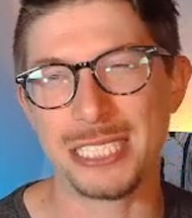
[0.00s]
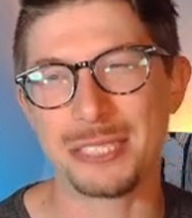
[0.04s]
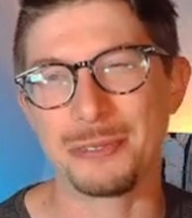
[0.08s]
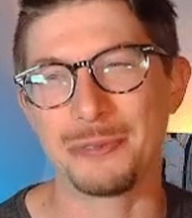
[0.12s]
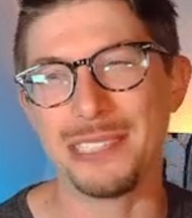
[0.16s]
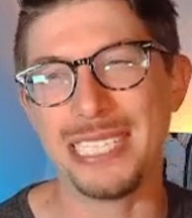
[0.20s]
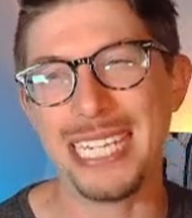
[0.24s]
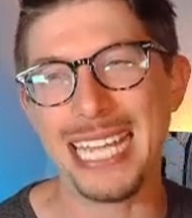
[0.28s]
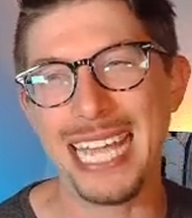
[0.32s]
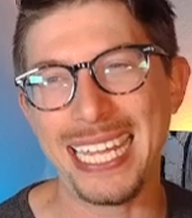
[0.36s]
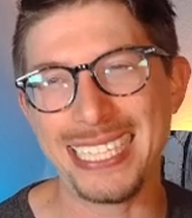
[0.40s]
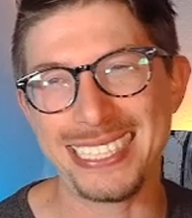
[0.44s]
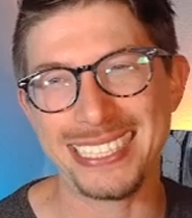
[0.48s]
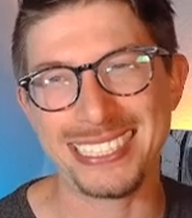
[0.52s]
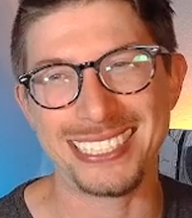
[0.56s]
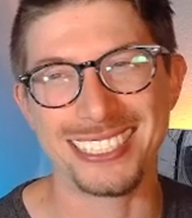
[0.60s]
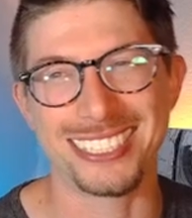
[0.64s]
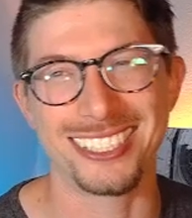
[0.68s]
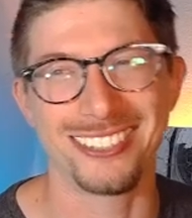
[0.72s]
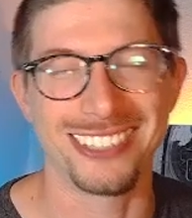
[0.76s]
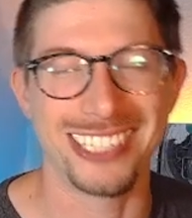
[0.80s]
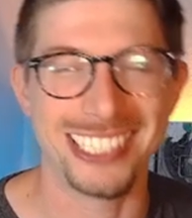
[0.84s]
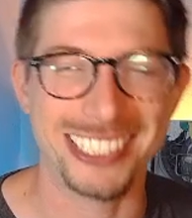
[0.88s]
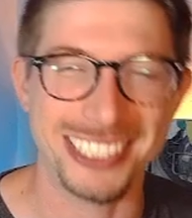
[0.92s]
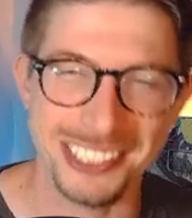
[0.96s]
We had the
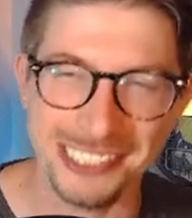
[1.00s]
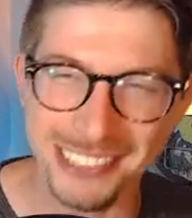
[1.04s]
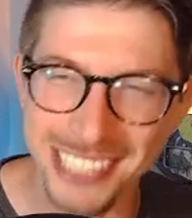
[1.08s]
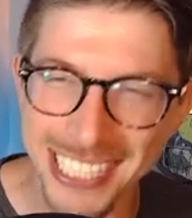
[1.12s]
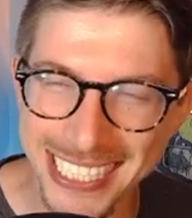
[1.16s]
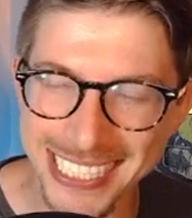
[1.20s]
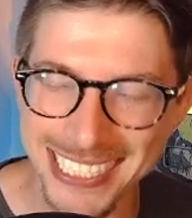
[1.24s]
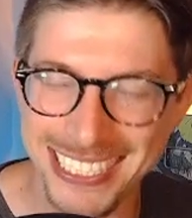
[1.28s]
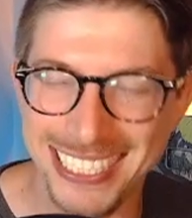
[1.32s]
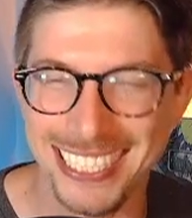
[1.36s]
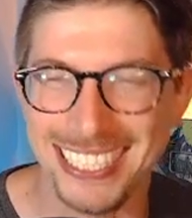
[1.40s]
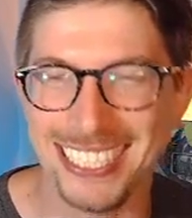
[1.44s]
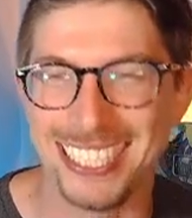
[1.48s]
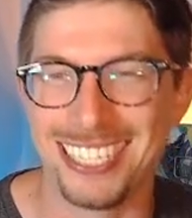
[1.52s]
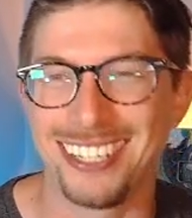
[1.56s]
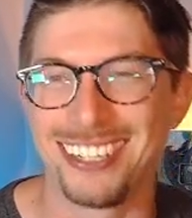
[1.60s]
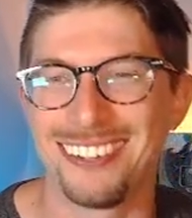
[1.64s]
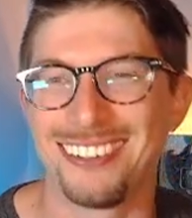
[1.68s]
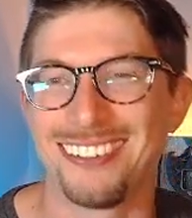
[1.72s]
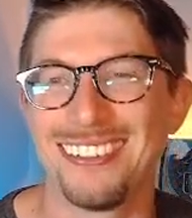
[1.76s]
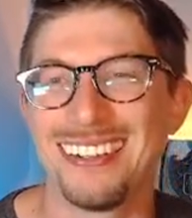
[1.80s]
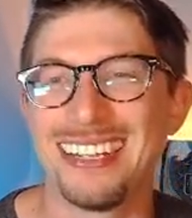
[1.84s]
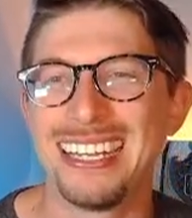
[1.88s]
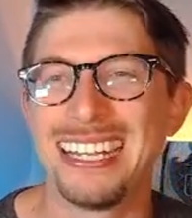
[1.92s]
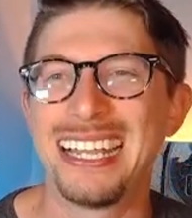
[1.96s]
Stone Edge ready to
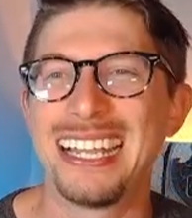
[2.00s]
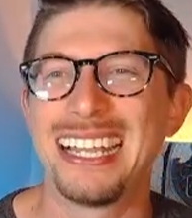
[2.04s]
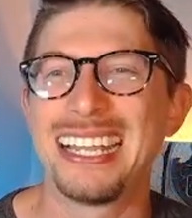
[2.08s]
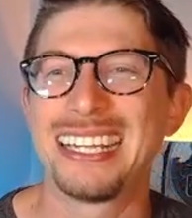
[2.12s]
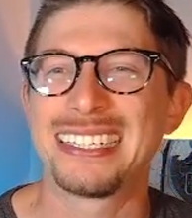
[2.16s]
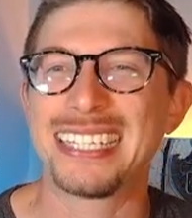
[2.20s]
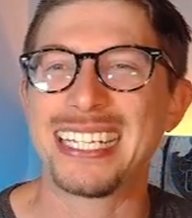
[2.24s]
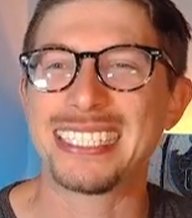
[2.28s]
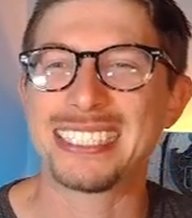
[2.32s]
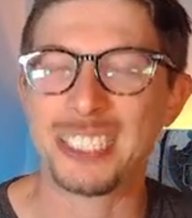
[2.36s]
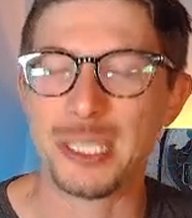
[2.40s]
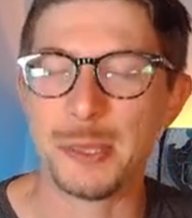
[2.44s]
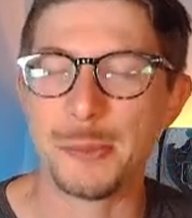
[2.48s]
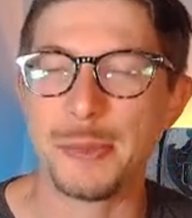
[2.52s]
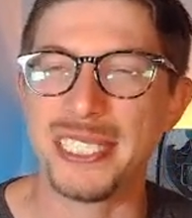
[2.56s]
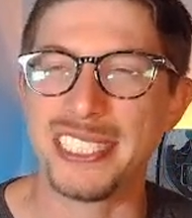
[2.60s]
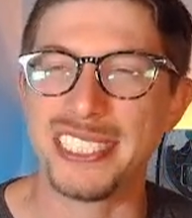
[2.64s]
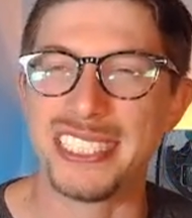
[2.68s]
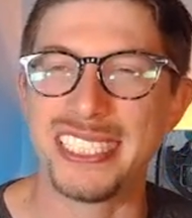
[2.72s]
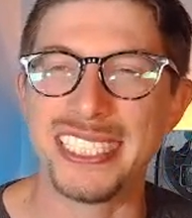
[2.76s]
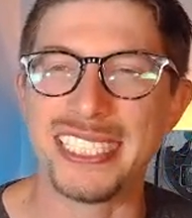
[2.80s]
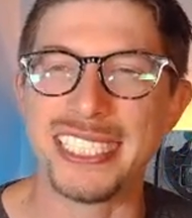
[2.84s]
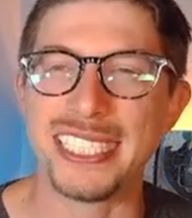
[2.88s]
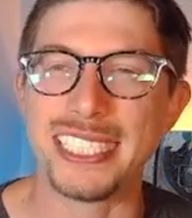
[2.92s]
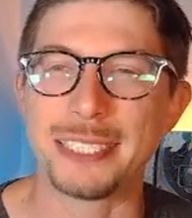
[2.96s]
go. That's going to be
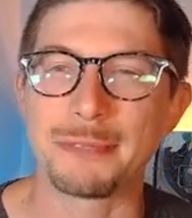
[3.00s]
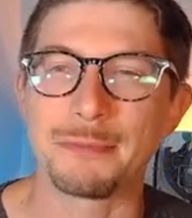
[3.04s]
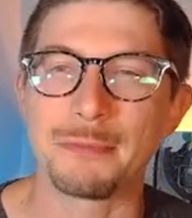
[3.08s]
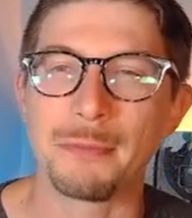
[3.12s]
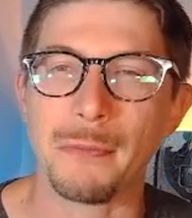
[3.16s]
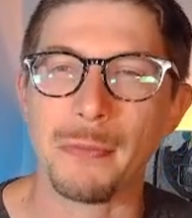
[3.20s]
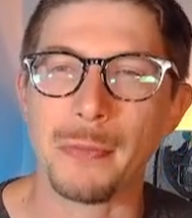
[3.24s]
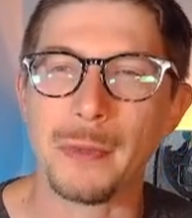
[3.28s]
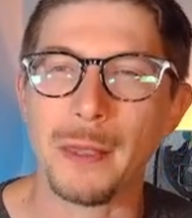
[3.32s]
GG's.